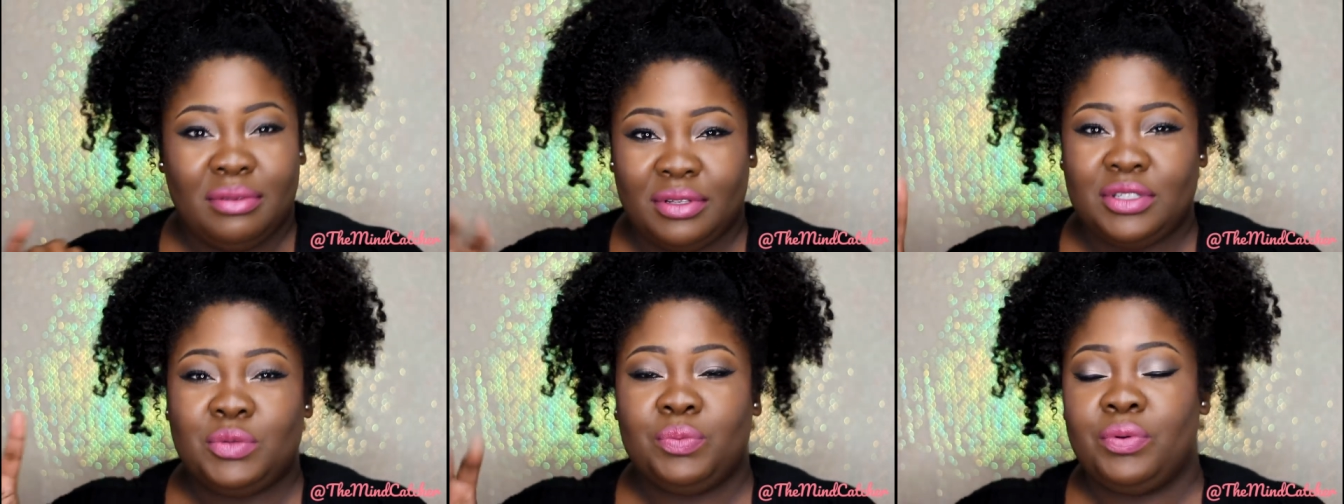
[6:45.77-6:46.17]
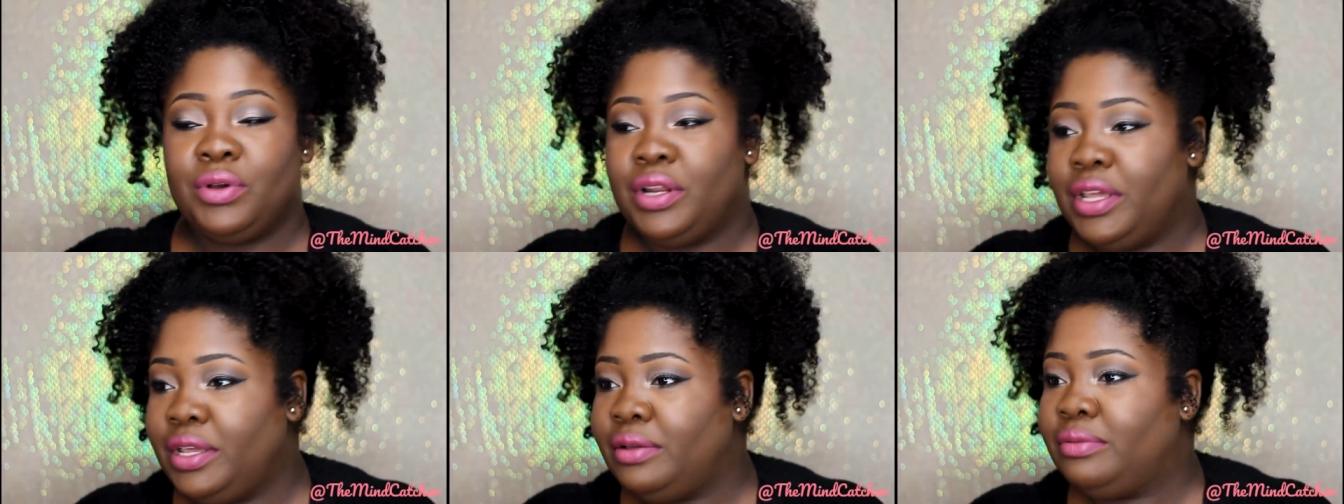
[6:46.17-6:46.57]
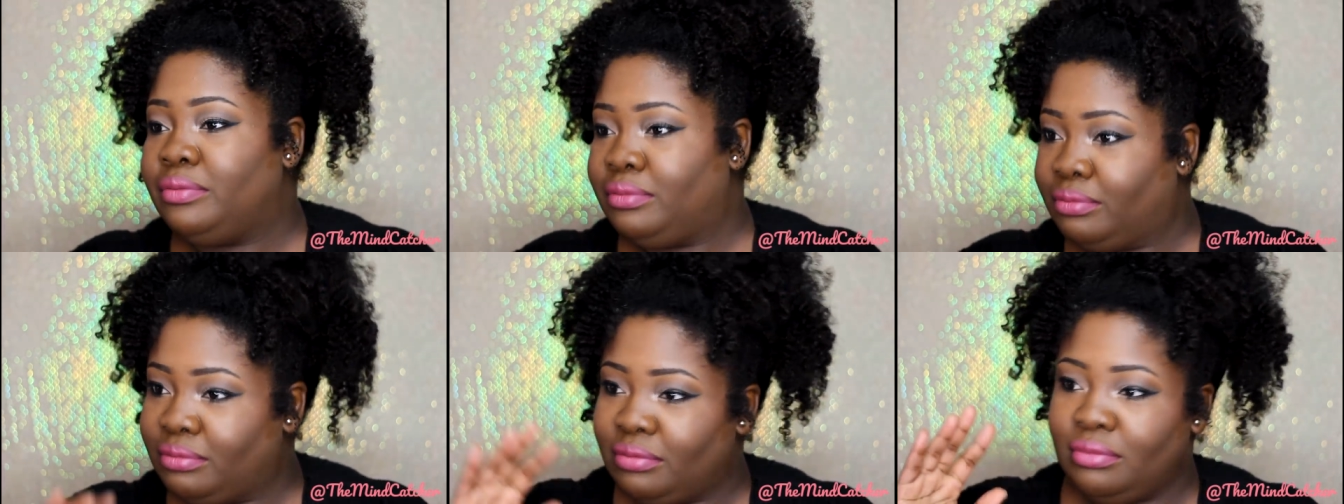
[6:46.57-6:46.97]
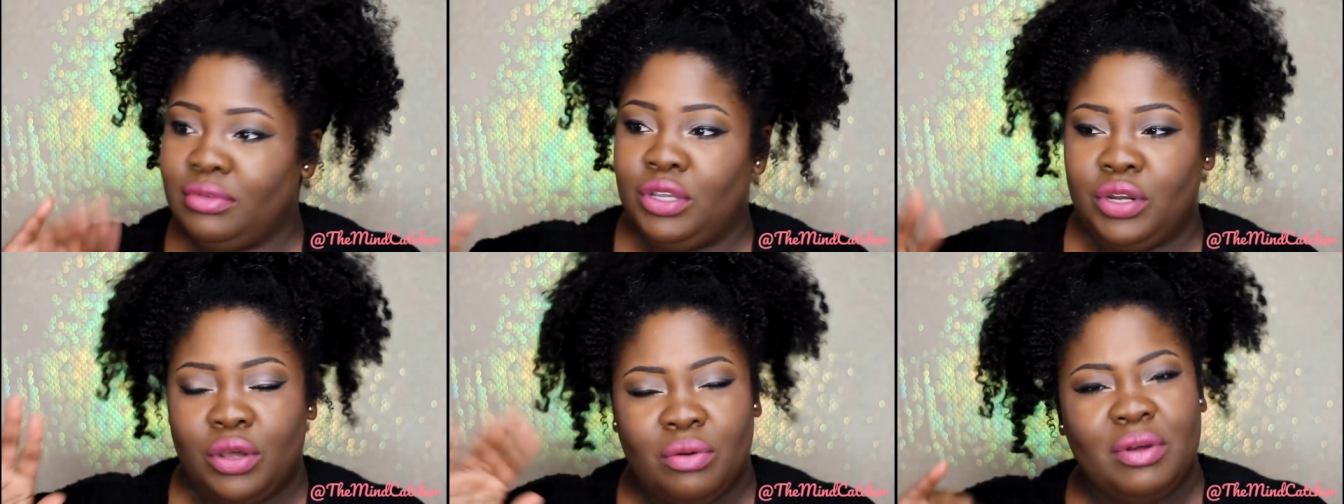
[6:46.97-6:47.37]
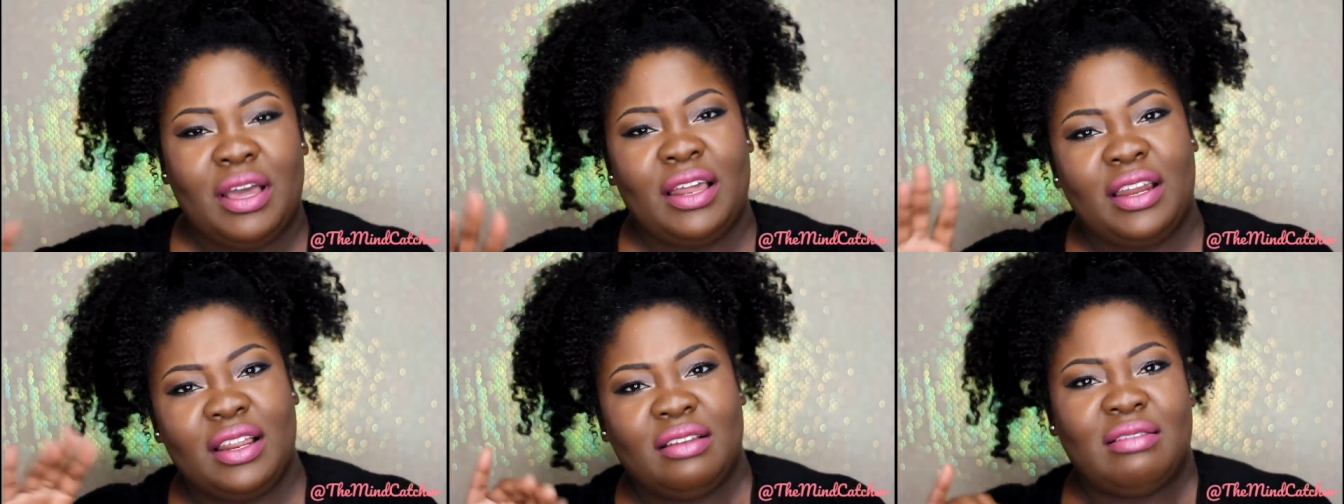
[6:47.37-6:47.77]
It's pretty, you know,
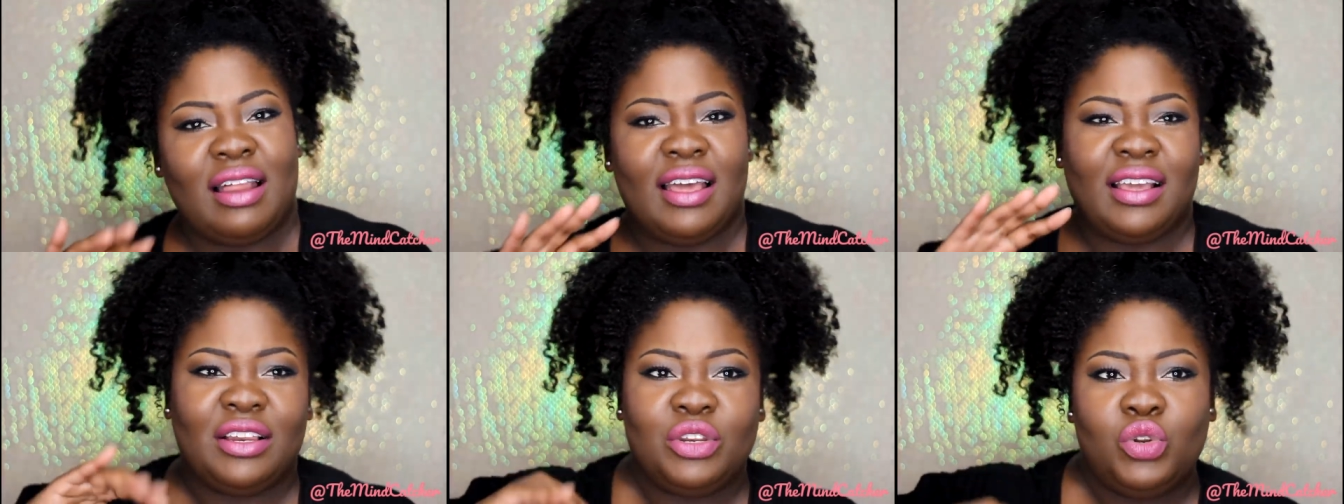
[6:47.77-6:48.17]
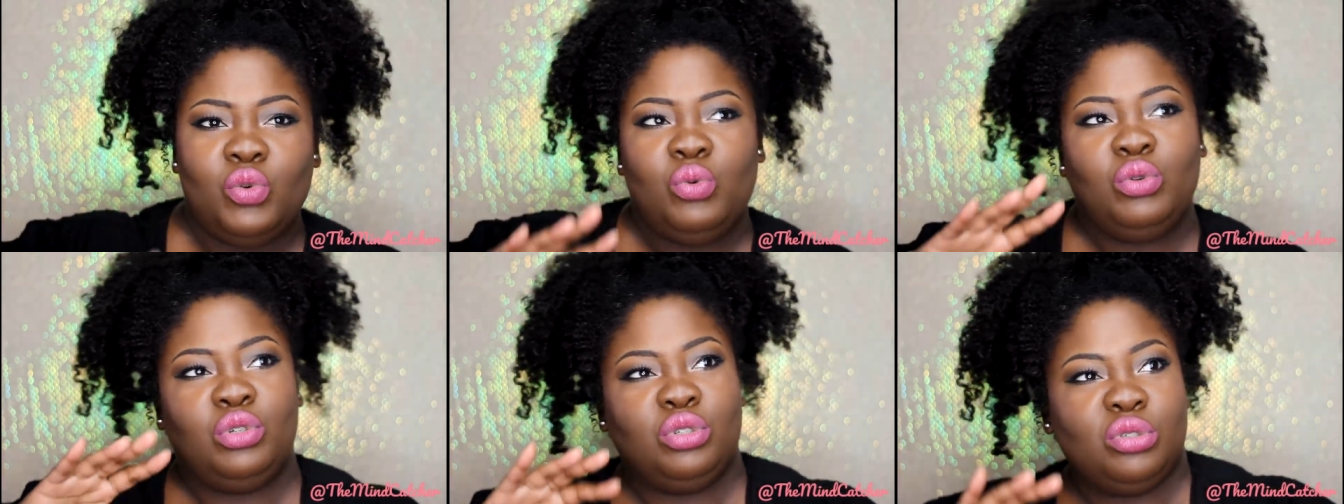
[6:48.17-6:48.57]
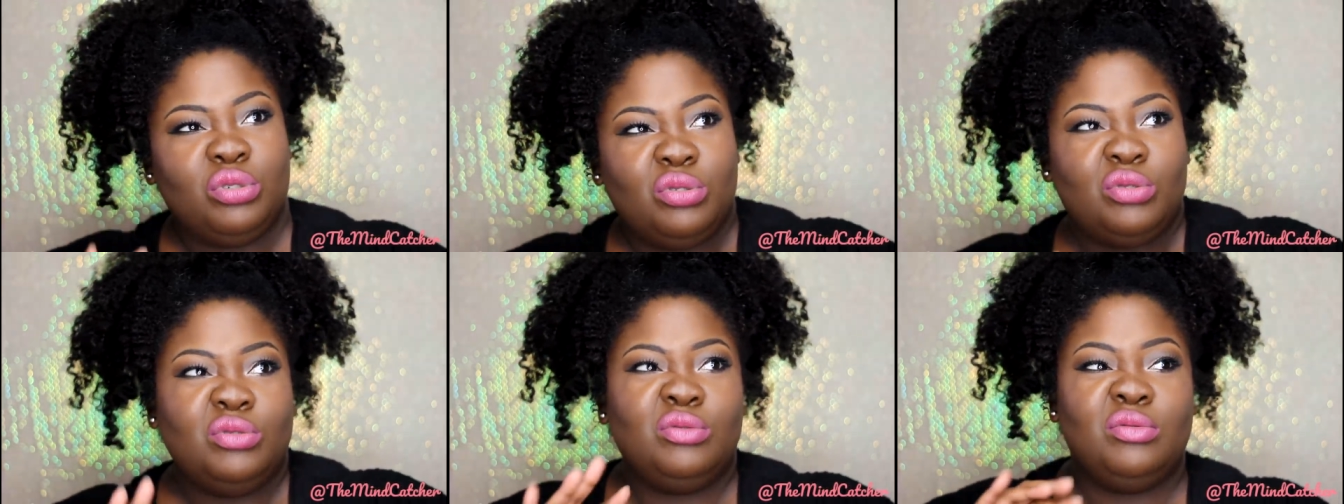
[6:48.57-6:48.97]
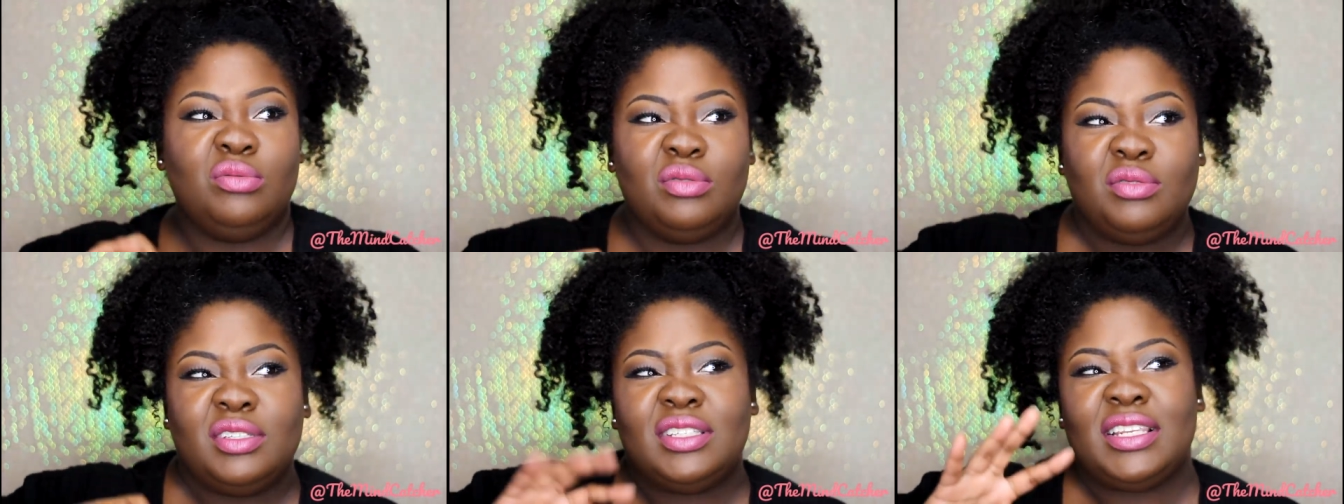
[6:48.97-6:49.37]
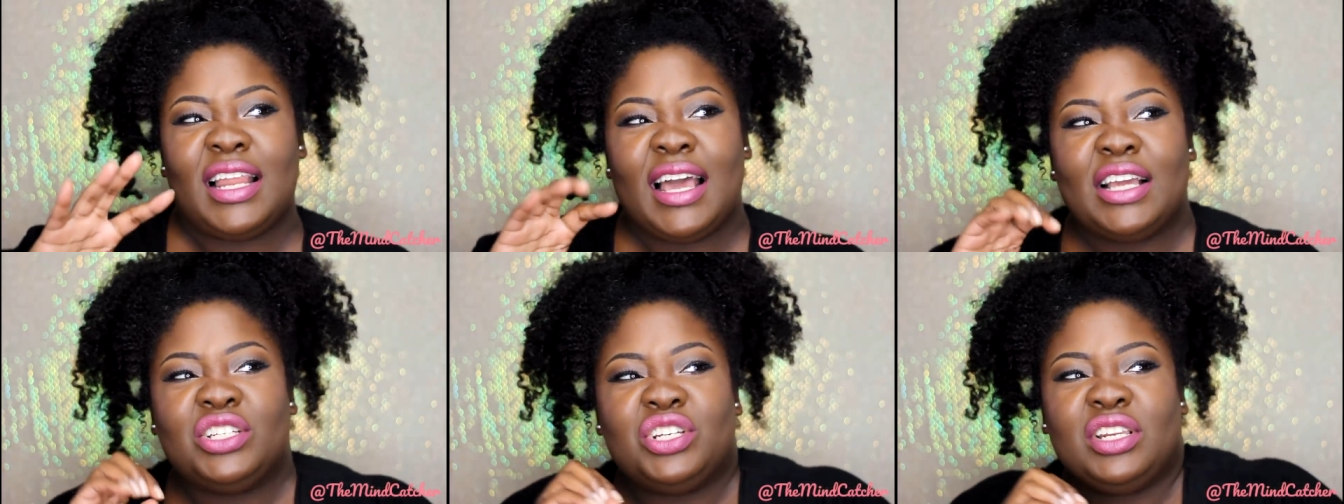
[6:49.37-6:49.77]
kind of like neutral
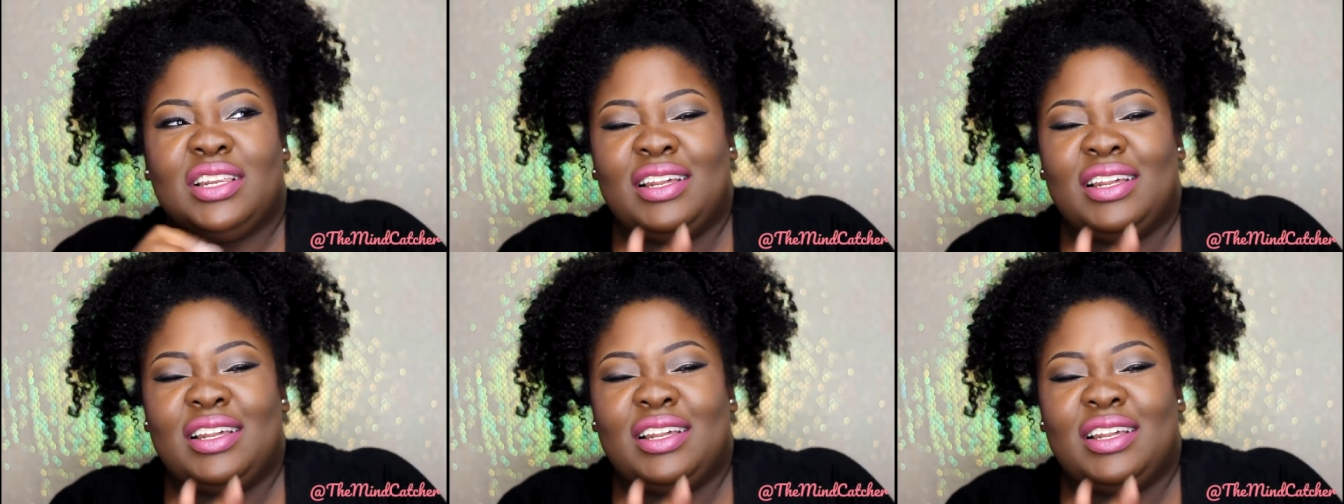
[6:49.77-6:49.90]
slash a